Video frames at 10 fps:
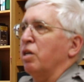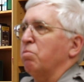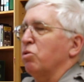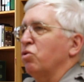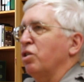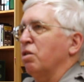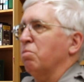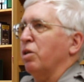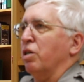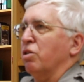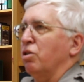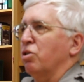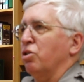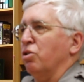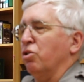a museum
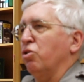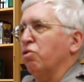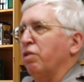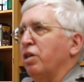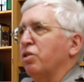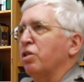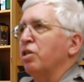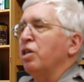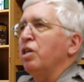technician, a curator,